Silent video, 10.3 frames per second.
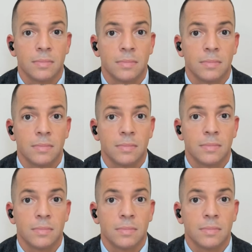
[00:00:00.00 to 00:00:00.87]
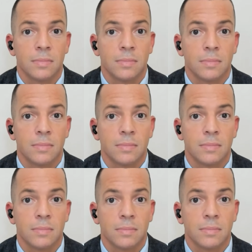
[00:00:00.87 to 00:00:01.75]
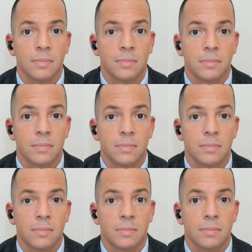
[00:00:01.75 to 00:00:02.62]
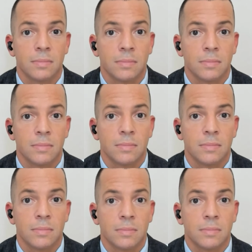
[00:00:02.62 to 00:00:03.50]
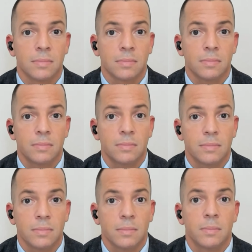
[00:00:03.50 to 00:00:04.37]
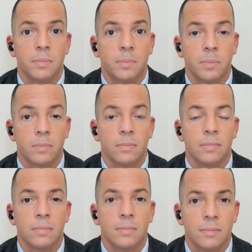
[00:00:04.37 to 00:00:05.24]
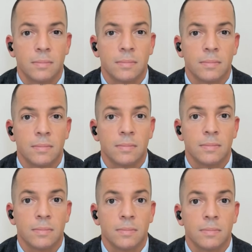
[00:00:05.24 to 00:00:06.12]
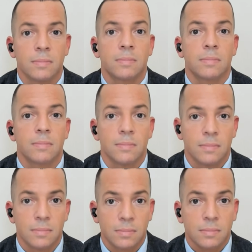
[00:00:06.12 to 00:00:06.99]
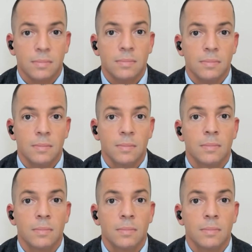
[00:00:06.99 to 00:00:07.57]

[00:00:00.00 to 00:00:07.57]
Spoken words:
(not speaking)